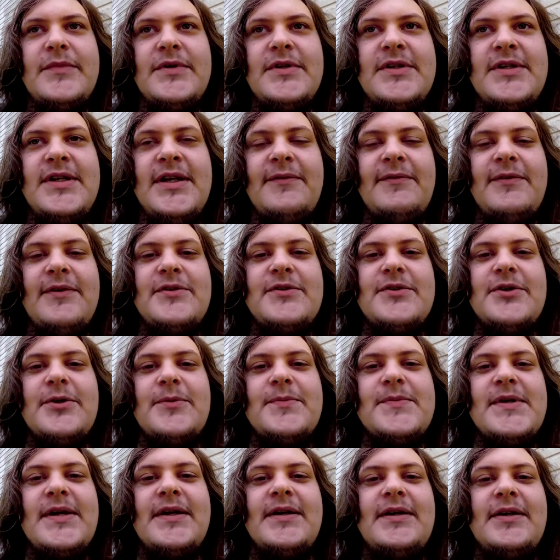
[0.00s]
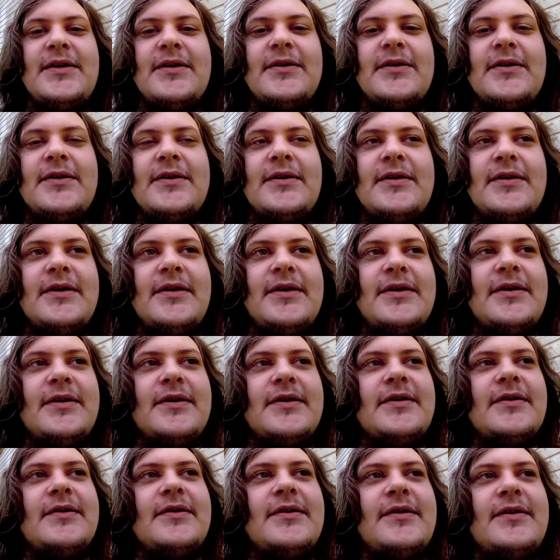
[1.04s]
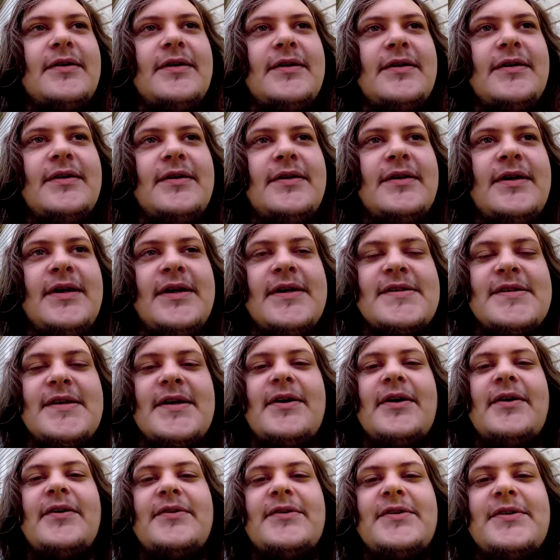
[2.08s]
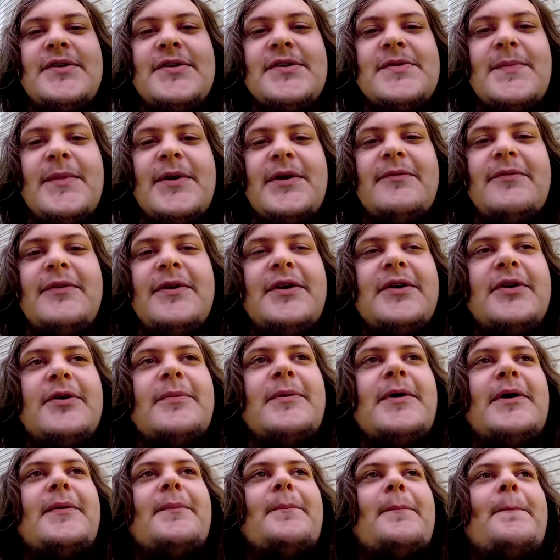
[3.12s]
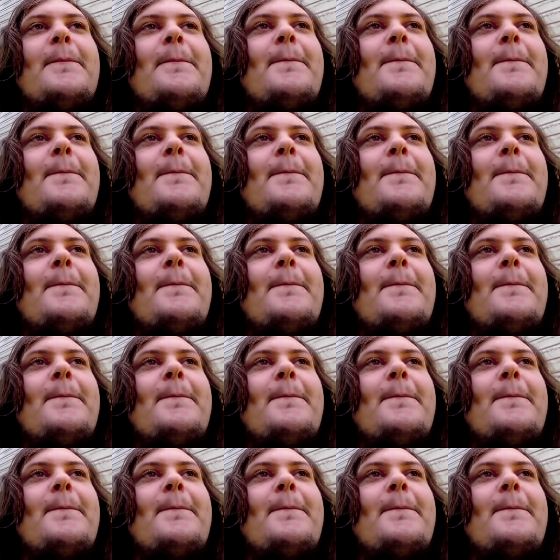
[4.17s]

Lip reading: TV tropes idea that Geek Psychology just made a video about.